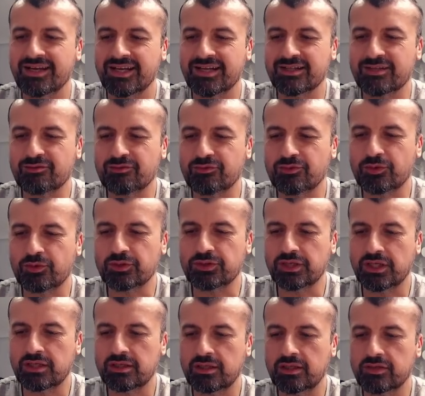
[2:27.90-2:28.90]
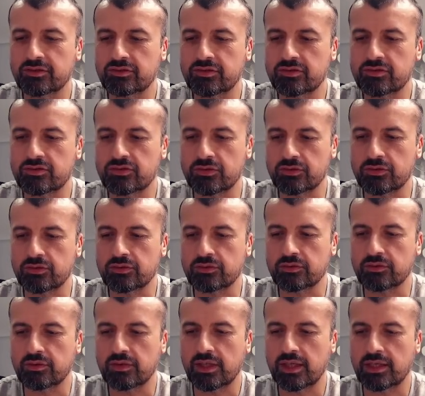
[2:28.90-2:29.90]
and then for gender, let's just
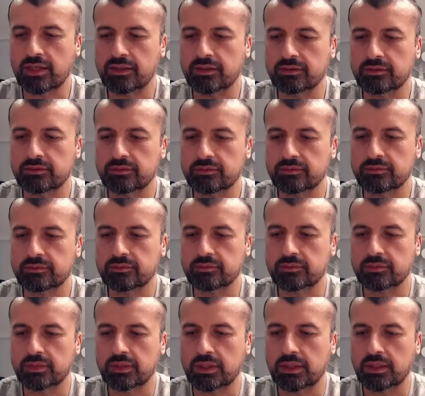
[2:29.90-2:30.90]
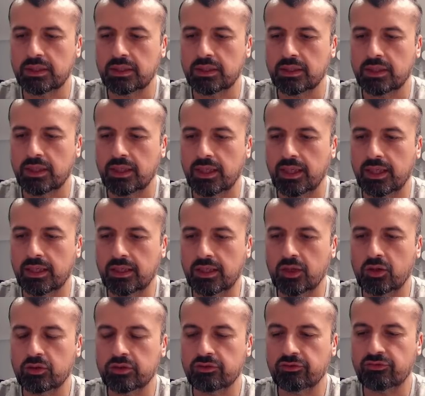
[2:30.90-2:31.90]
do that. And
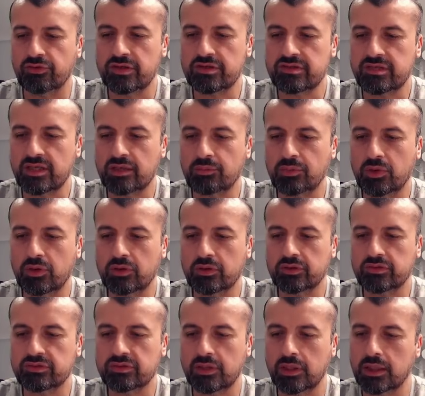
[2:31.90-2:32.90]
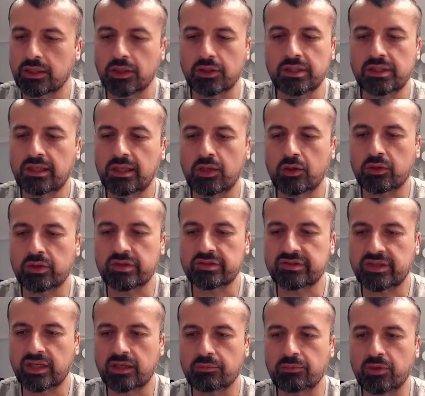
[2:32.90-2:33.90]
click on the first tick box. I don't need to click on the
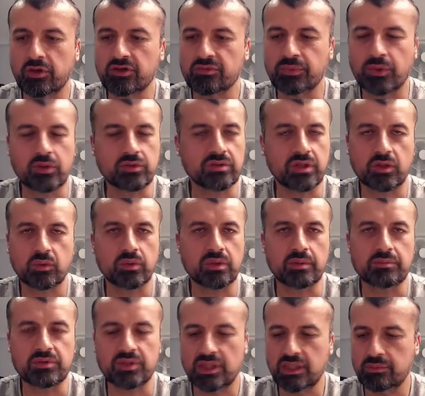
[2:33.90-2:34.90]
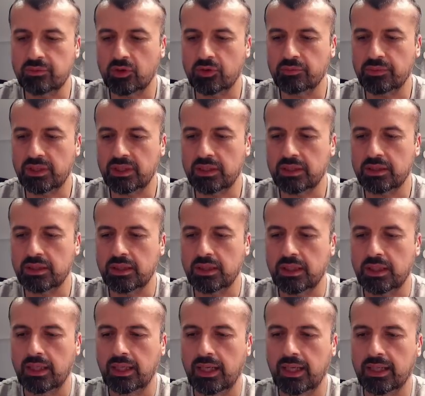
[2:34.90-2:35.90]
second box because I don't want them to email me.
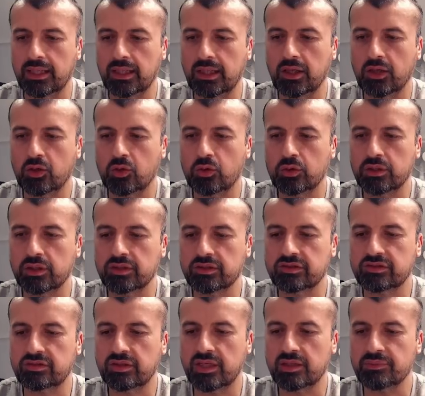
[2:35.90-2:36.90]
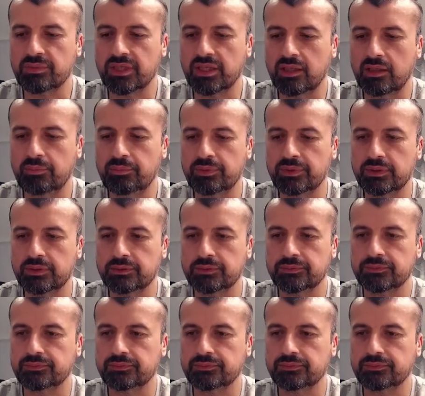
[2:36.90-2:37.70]
And click on sign me up.